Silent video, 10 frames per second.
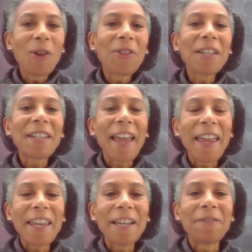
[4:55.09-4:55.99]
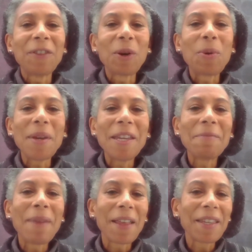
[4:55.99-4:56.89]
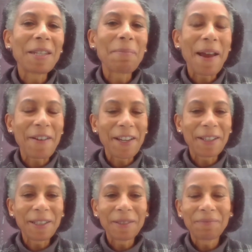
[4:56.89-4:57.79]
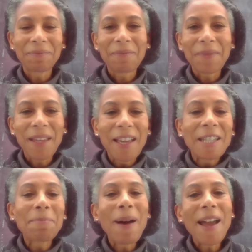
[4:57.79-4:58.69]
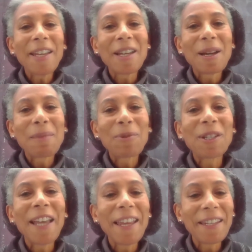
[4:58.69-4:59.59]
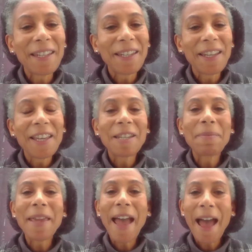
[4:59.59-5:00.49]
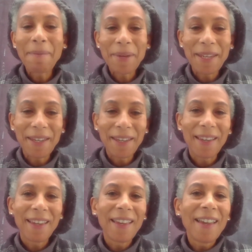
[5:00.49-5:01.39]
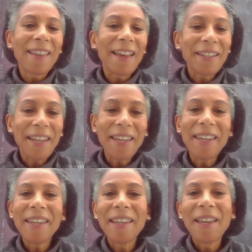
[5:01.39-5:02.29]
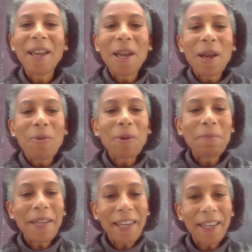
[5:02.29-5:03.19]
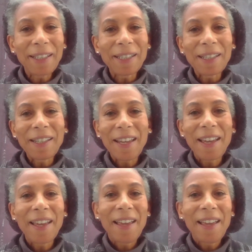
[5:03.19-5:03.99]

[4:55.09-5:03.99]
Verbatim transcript: On the day of the Queen Mother's burial, Spider pretended to be happy that he would be killed